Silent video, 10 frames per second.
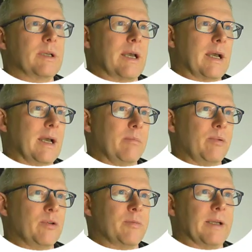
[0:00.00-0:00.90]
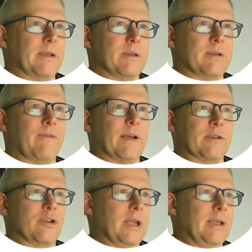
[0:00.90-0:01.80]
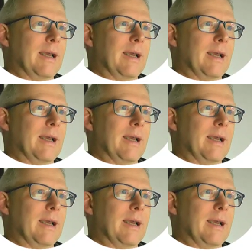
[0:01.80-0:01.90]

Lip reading: and prospectus fact sheet,